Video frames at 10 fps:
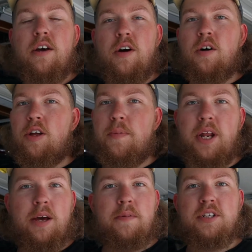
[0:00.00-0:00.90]
only
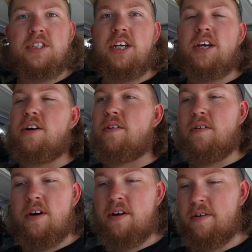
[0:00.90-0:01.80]
being able to see,
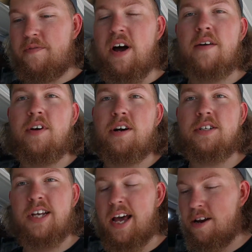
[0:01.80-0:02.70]
5
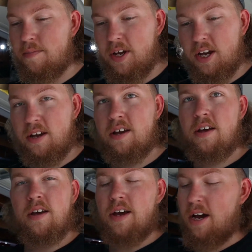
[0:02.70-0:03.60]
yards ahead of me.
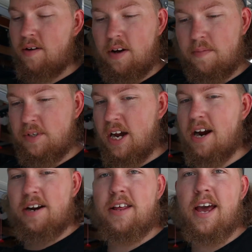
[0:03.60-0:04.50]
I'm
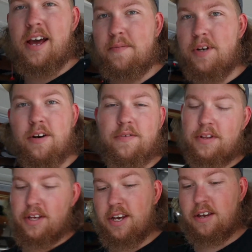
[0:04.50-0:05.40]
tired of that. I'm done
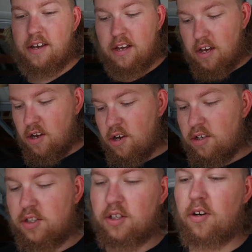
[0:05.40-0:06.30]
with it.
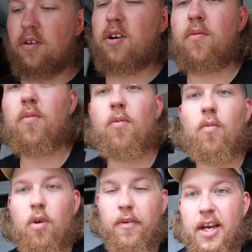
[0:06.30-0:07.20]
So
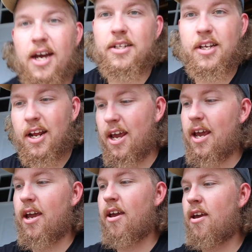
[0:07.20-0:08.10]
what we got
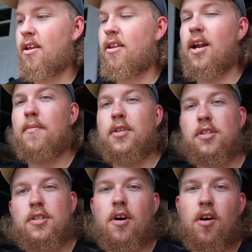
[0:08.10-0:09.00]
today that I'm
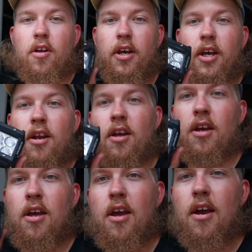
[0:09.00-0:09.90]
installing
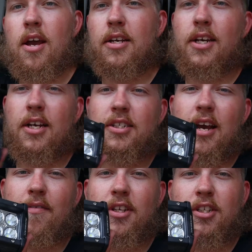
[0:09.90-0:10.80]
is I just
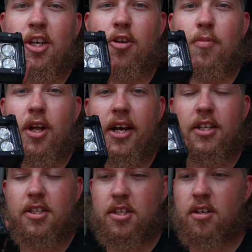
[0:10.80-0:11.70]
have these cube
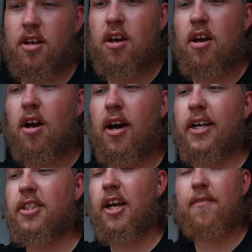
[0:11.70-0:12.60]
lights. I
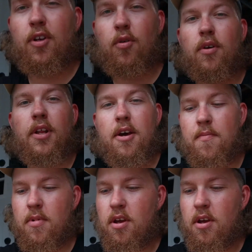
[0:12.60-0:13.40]
actually have 2 of them.